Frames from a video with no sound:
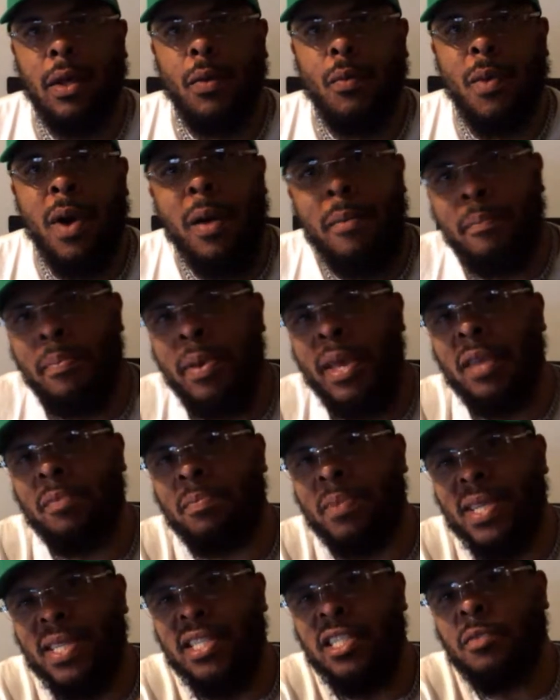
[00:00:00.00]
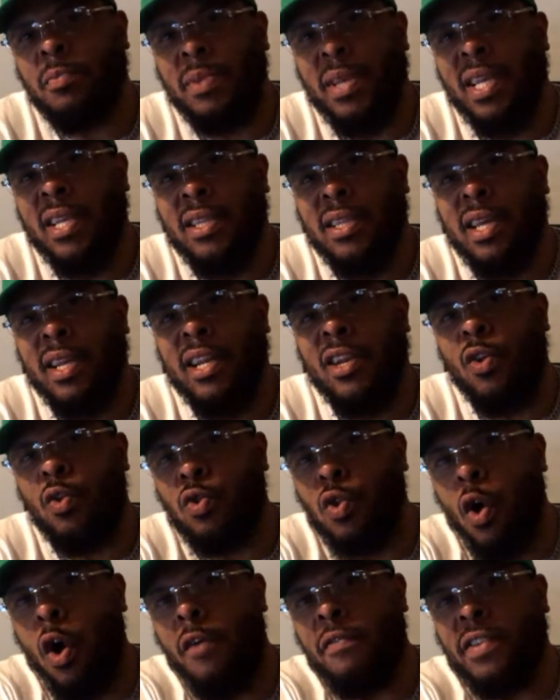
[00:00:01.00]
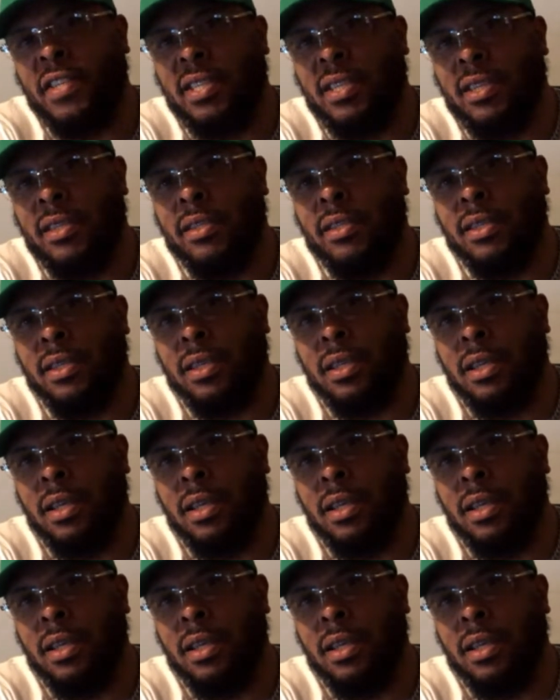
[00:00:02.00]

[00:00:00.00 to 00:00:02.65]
While big business being done in those offices,